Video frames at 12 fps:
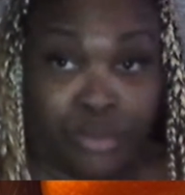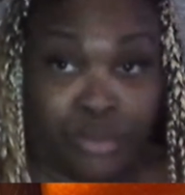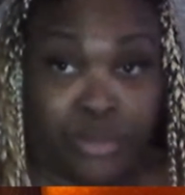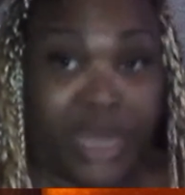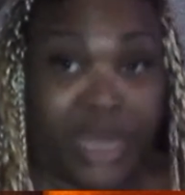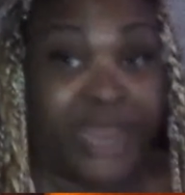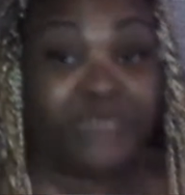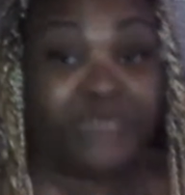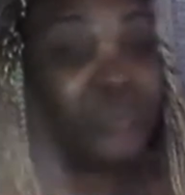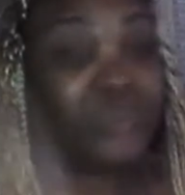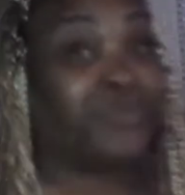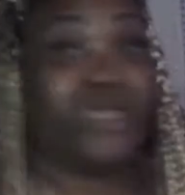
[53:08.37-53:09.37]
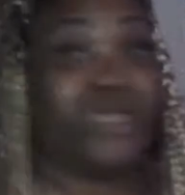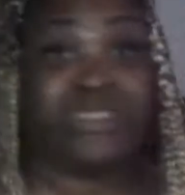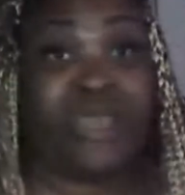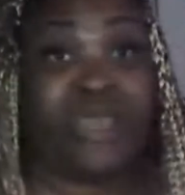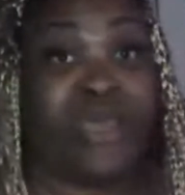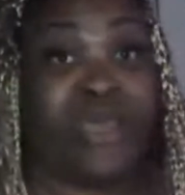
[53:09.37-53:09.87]
Now that's what's being
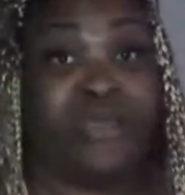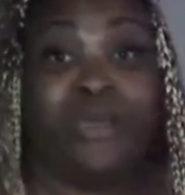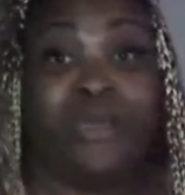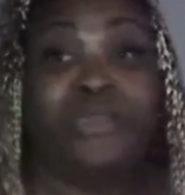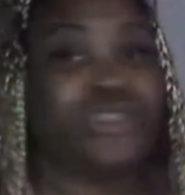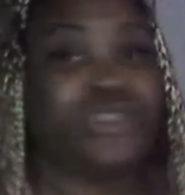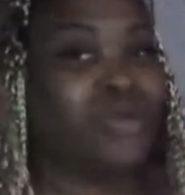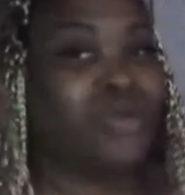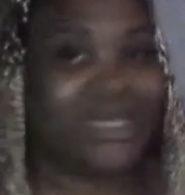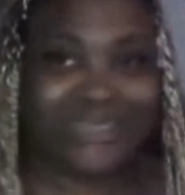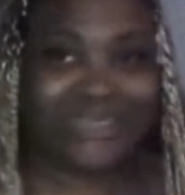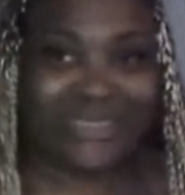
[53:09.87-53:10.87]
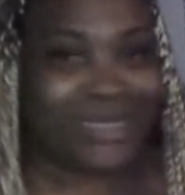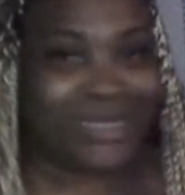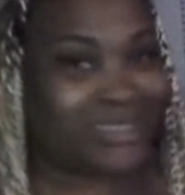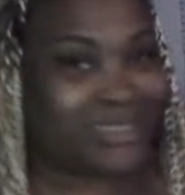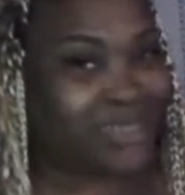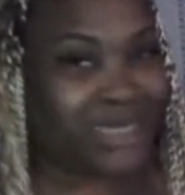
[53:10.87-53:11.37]
said. So let's just listen
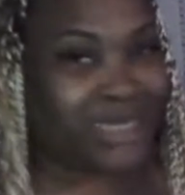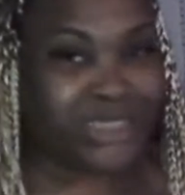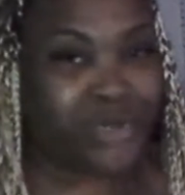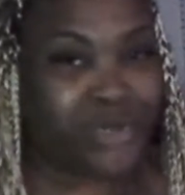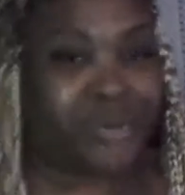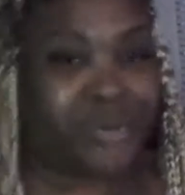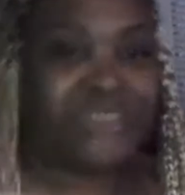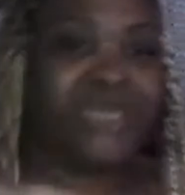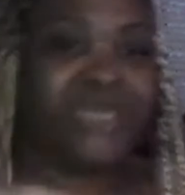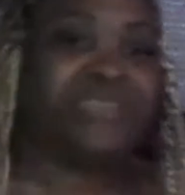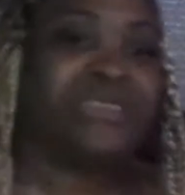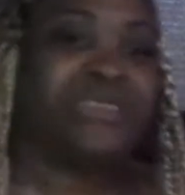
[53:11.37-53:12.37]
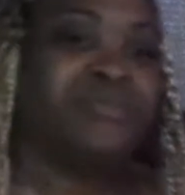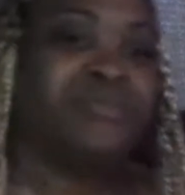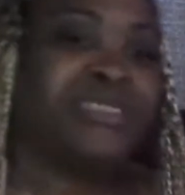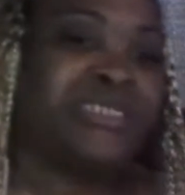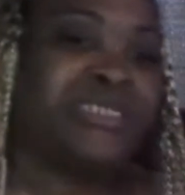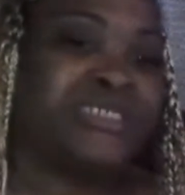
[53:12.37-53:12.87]
to this story change up. Let's
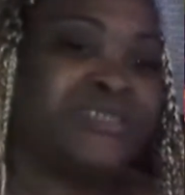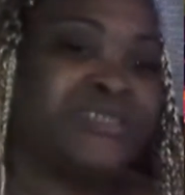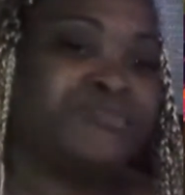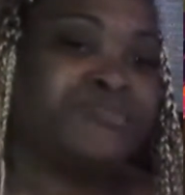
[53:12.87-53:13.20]
listen.